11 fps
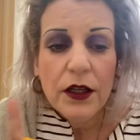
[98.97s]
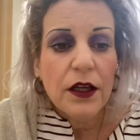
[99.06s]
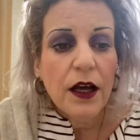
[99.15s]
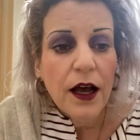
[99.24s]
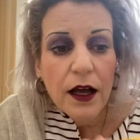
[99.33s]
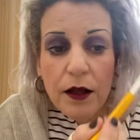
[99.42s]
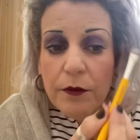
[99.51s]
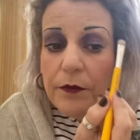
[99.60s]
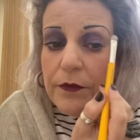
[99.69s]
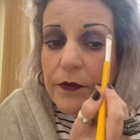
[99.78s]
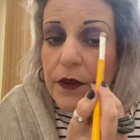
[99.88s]

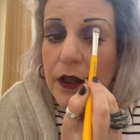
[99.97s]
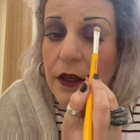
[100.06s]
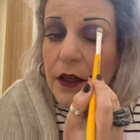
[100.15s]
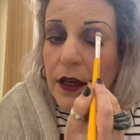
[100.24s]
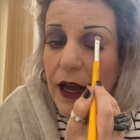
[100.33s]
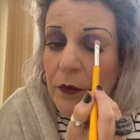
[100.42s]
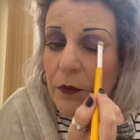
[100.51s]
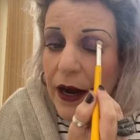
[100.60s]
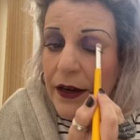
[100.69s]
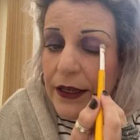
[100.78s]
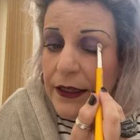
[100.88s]
and
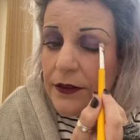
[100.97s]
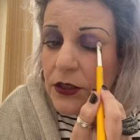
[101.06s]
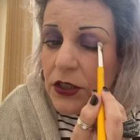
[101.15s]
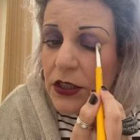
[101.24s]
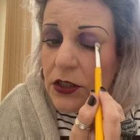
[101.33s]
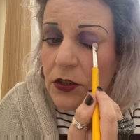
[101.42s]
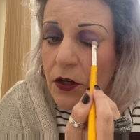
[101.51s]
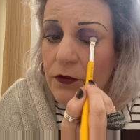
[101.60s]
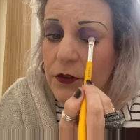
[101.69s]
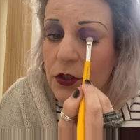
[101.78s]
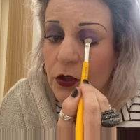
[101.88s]
wear either just soft
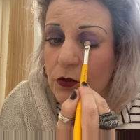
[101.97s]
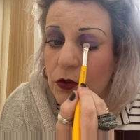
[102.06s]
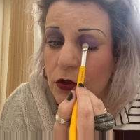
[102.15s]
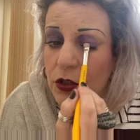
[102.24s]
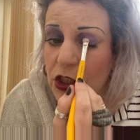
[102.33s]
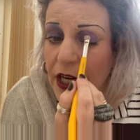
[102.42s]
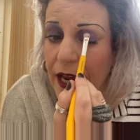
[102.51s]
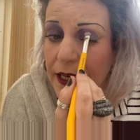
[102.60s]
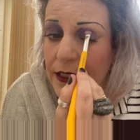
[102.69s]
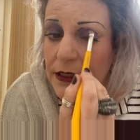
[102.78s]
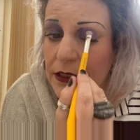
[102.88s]
neutral
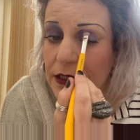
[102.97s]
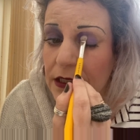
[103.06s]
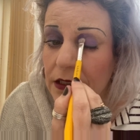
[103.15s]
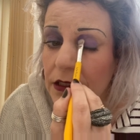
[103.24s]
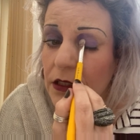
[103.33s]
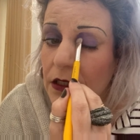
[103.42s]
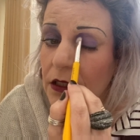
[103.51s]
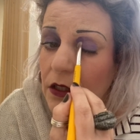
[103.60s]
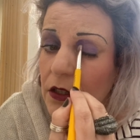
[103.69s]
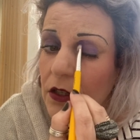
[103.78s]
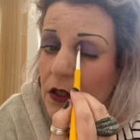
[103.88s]
shades
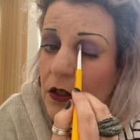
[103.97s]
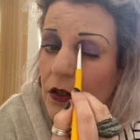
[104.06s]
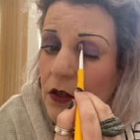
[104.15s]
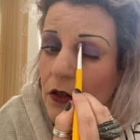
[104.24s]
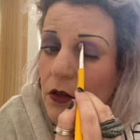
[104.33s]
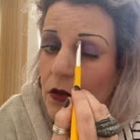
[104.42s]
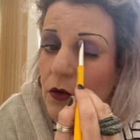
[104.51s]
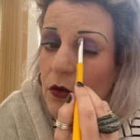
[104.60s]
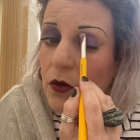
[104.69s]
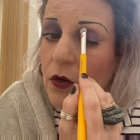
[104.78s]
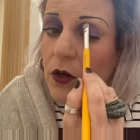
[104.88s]

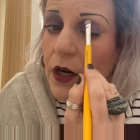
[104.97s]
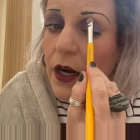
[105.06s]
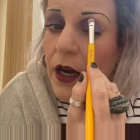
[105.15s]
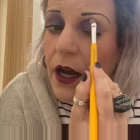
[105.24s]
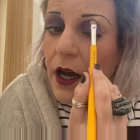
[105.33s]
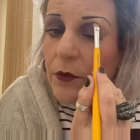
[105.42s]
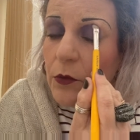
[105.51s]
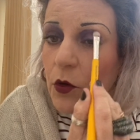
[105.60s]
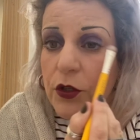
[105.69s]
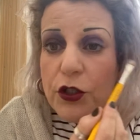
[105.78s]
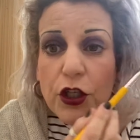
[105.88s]
or
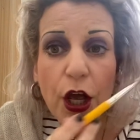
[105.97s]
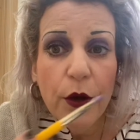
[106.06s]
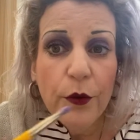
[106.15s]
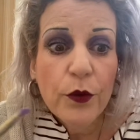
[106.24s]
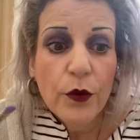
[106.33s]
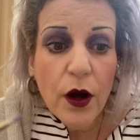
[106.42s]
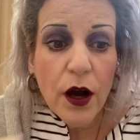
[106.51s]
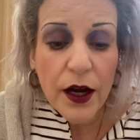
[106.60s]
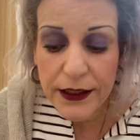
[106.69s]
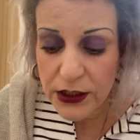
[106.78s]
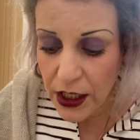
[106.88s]
no
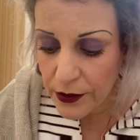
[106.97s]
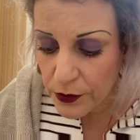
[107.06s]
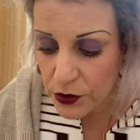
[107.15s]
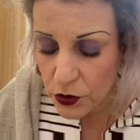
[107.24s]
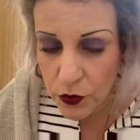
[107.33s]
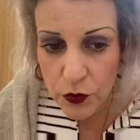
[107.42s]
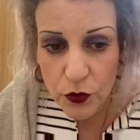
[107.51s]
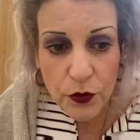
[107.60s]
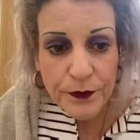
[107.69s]
eyeshadow at all.